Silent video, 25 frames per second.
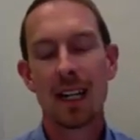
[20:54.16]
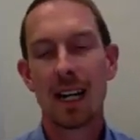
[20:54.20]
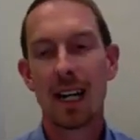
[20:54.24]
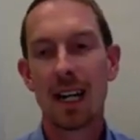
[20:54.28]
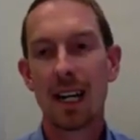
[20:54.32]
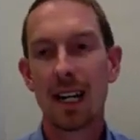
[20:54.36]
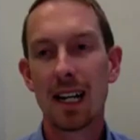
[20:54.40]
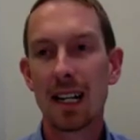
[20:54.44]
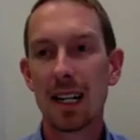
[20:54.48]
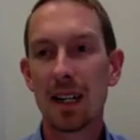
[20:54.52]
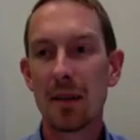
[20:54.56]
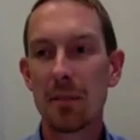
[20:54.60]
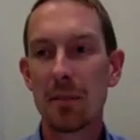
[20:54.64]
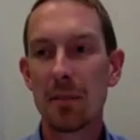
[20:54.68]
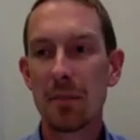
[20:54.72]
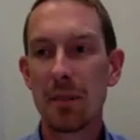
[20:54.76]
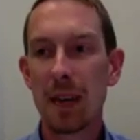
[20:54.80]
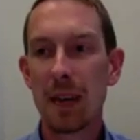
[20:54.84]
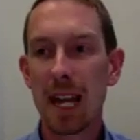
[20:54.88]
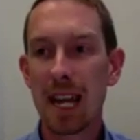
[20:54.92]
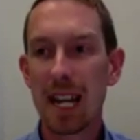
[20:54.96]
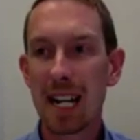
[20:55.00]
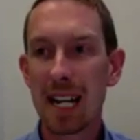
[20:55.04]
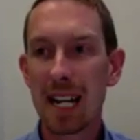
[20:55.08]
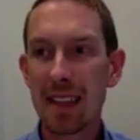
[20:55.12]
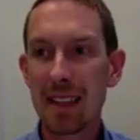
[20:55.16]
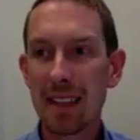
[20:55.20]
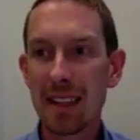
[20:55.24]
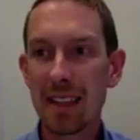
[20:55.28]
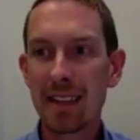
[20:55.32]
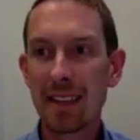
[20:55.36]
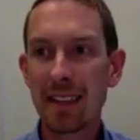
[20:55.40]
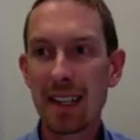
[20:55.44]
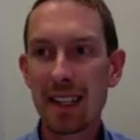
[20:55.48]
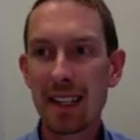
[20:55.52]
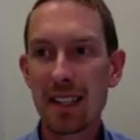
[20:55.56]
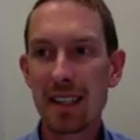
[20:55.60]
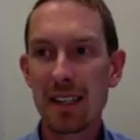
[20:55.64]
And I think
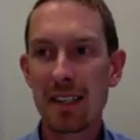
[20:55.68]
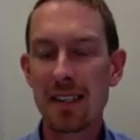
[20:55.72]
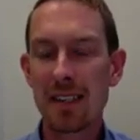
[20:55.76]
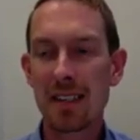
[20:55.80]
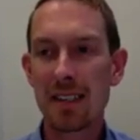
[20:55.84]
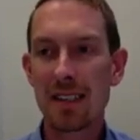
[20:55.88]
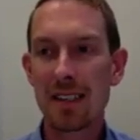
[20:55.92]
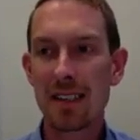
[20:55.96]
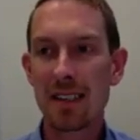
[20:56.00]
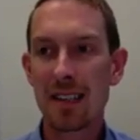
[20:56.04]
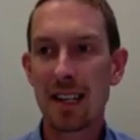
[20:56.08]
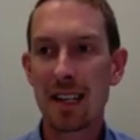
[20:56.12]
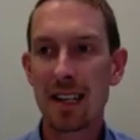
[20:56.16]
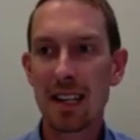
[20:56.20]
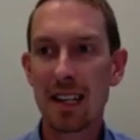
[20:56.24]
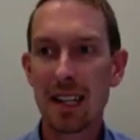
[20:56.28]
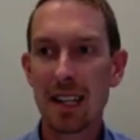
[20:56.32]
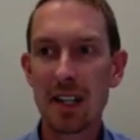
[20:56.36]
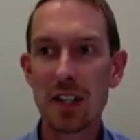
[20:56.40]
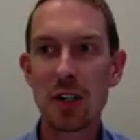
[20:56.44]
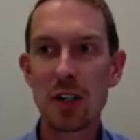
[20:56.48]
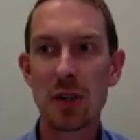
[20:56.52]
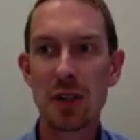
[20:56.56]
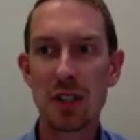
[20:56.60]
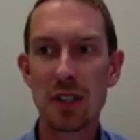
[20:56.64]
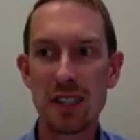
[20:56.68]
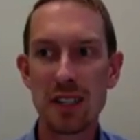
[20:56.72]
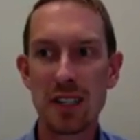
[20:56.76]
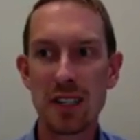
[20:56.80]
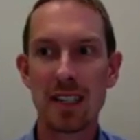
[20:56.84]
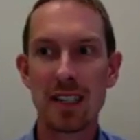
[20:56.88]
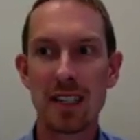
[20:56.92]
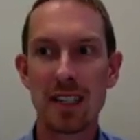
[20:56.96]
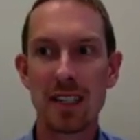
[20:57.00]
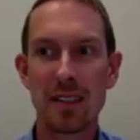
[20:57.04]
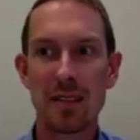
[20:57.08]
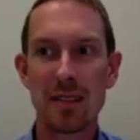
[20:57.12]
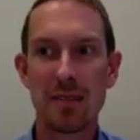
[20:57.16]
that's an
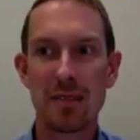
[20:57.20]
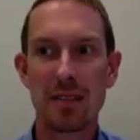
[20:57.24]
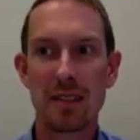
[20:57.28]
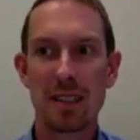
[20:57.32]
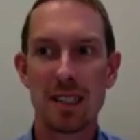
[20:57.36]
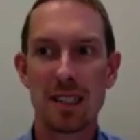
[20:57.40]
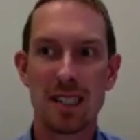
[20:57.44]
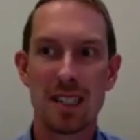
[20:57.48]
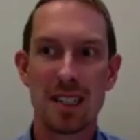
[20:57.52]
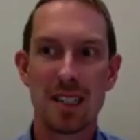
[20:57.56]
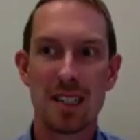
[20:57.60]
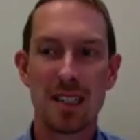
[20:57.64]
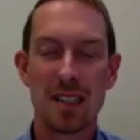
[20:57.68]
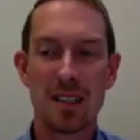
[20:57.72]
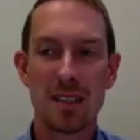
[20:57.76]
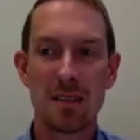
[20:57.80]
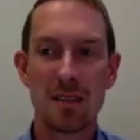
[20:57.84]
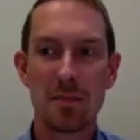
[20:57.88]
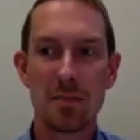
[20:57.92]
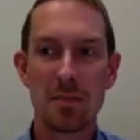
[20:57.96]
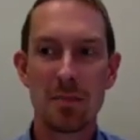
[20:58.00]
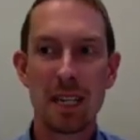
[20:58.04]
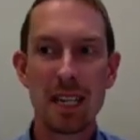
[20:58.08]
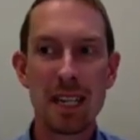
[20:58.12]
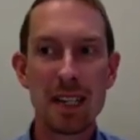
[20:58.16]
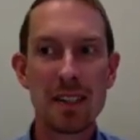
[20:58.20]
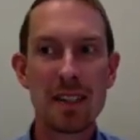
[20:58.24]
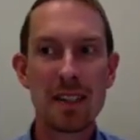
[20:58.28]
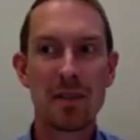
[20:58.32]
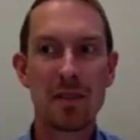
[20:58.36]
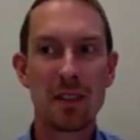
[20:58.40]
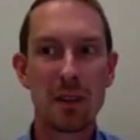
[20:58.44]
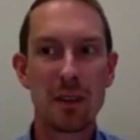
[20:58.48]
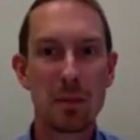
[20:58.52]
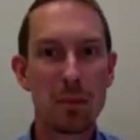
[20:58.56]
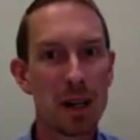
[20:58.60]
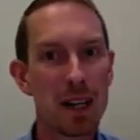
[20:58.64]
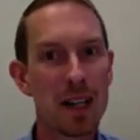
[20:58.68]
interesting piece
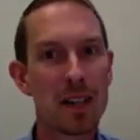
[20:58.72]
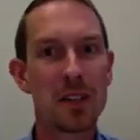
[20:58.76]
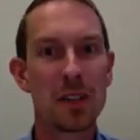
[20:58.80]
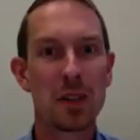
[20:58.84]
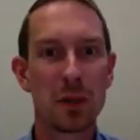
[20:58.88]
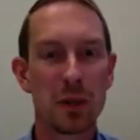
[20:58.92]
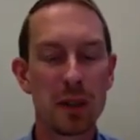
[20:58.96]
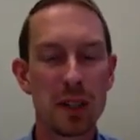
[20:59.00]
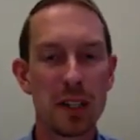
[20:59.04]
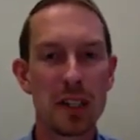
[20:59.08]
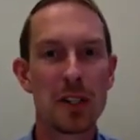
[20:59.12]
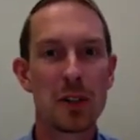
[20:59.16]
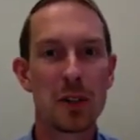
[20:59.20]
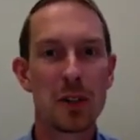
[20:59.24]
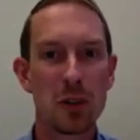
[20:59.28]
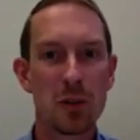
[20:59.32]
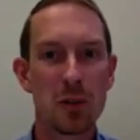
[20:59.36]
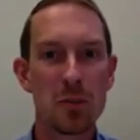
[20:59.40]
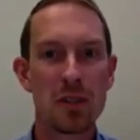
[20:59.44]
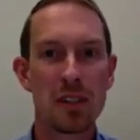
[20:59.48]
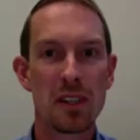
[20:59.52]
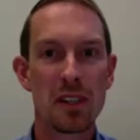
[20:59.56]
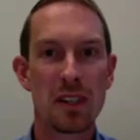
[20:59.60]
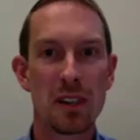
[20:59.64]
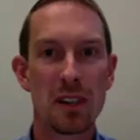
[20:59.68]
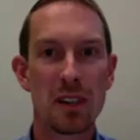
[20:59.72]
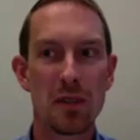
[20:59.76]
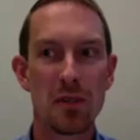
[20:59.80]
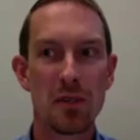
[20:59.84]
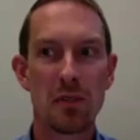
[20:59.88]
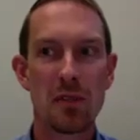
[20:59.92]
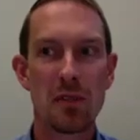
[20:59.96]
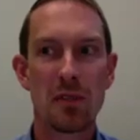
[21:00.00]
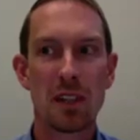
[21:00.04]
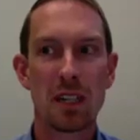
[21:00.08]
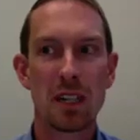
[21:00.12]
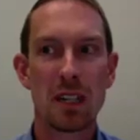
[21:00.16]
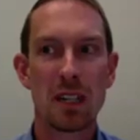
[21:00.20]
of the puzzle in terms of
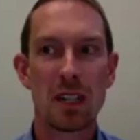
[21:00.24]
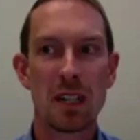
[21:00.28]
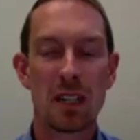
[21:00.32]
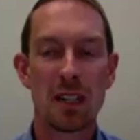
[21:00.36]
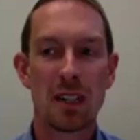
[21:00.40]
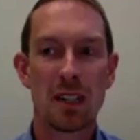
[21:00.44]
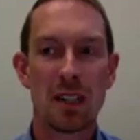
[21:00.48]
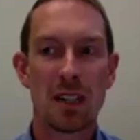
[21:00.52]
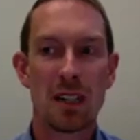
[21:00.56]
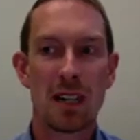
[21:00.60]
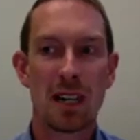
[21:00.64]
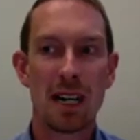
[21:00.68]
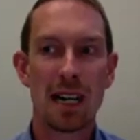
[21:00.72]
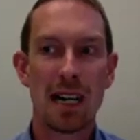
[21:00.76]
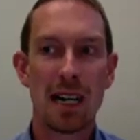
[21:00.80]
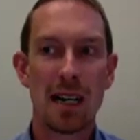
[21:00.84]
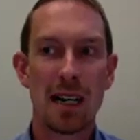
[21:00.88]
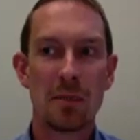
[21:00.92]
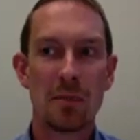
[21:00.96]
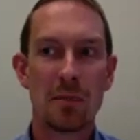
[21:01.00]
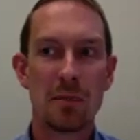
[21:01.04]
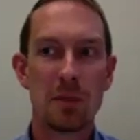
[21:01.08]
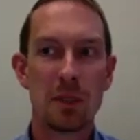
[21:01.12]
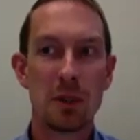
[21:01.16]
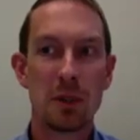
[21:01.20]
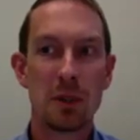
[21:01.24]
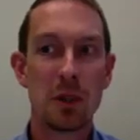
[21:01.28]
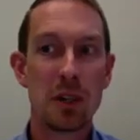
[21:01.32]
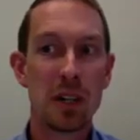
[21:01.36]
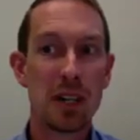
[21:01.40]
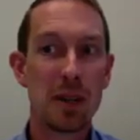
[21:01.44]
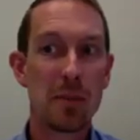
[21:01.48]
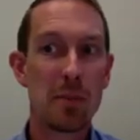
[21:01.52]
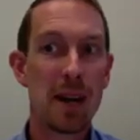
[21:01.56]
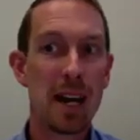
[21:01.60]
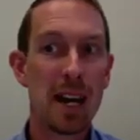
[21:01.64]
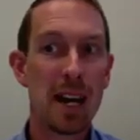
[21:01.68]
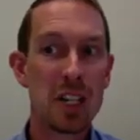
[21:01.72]
you could
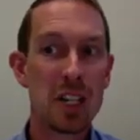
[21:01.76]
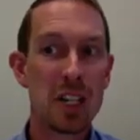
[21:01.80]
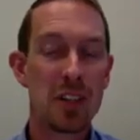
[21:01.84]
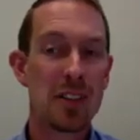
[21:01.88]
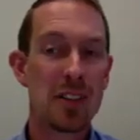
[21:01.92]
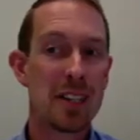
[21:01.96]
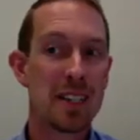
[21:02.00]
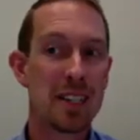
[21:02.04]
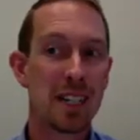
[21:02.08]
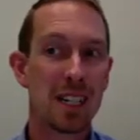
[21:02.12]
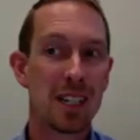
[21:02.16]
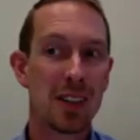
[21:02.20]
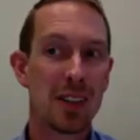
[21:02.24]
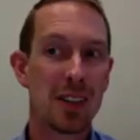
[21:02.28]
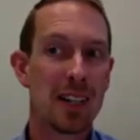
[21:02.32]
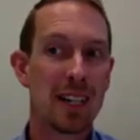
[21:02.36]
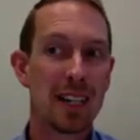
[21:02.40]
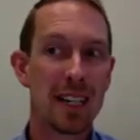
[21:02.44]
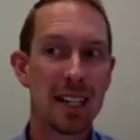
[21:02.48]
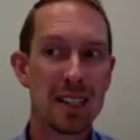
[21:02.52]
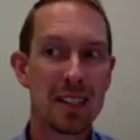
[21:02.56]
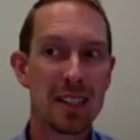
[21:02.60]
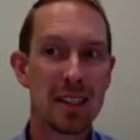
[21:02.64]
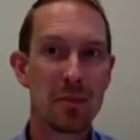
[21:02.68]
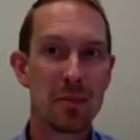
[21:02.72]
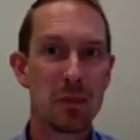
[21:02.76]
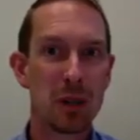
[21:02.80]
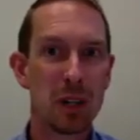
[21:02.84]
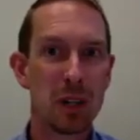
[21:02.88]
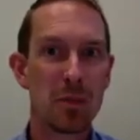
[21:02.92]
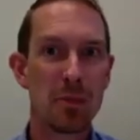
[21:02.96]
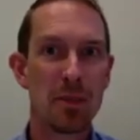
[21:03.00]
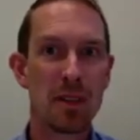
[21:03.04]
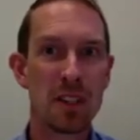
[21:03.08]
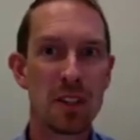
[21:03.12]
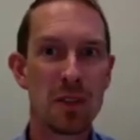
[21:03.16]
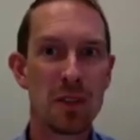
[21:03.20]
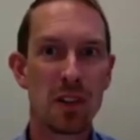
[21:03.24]
imagine that declines in
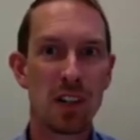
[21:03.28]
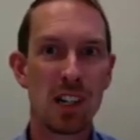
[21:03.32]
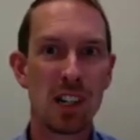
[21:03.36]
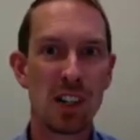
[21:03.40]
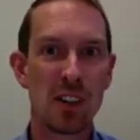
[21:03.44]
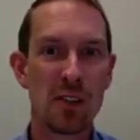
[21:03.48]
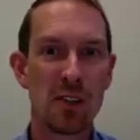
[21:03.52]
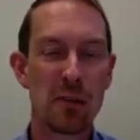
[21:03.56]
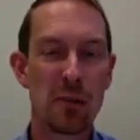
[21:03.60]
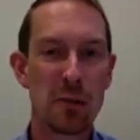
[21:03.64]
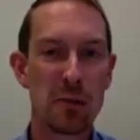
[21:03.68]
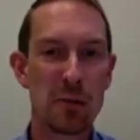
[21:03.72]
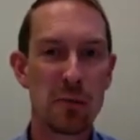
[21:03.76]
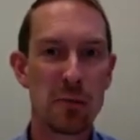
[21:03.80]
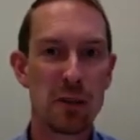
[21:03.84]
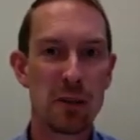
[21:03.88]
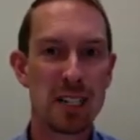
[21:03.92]
purpose following